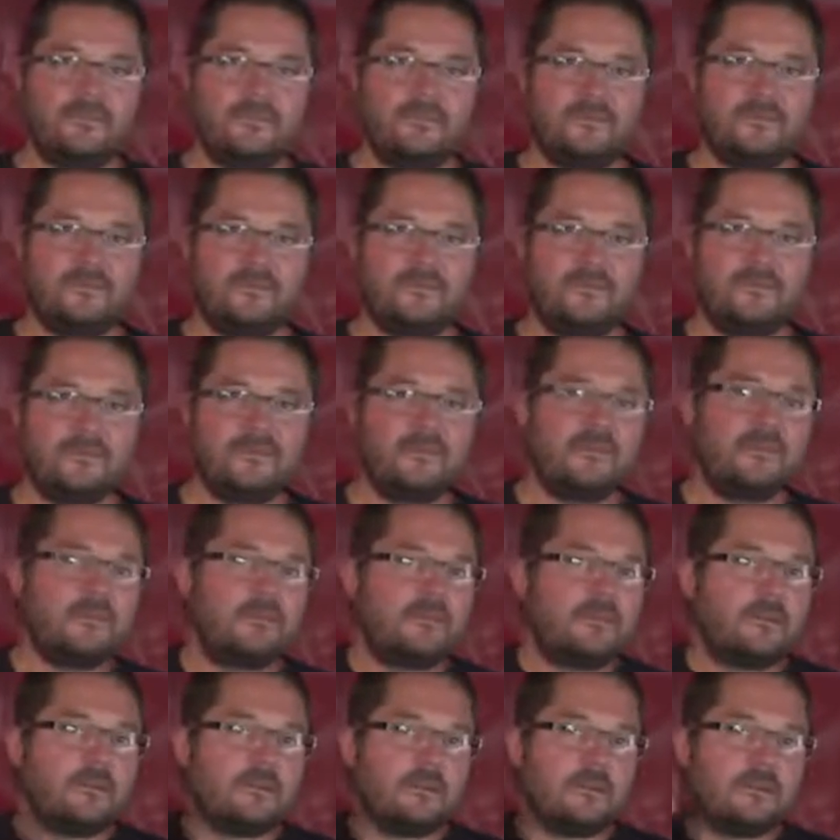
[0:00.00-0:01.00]
success is due
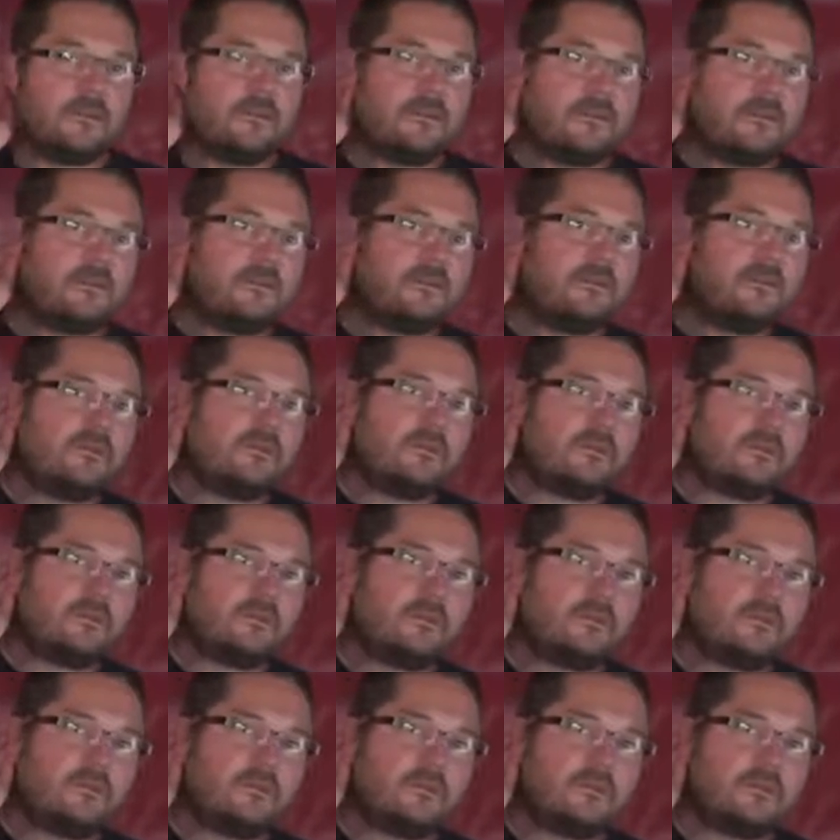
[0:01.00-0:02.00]
to the meme,
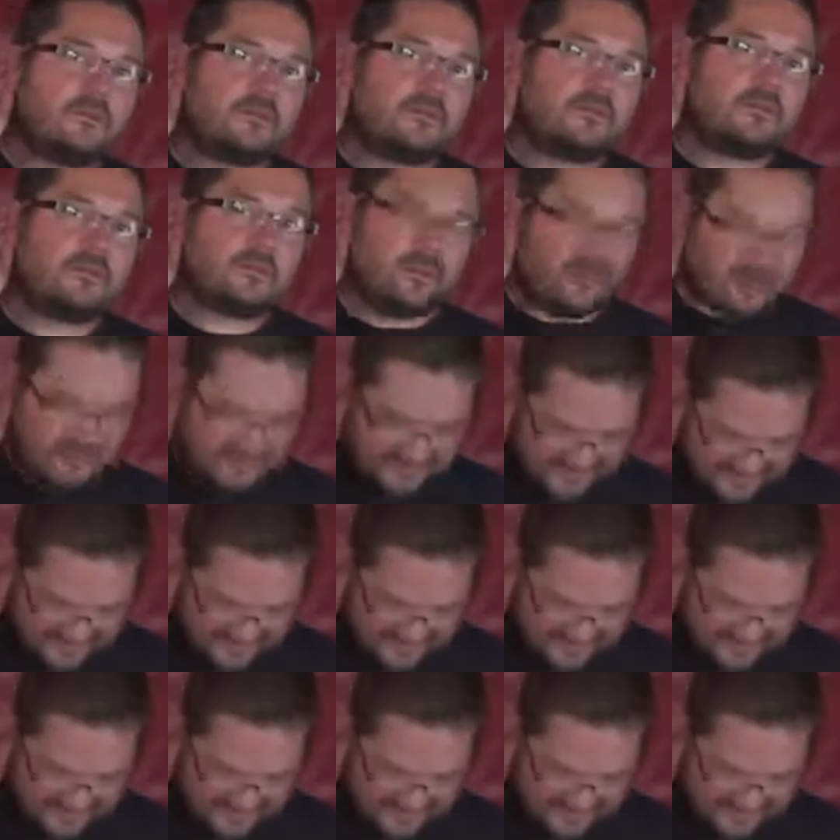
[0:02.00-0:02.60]
to the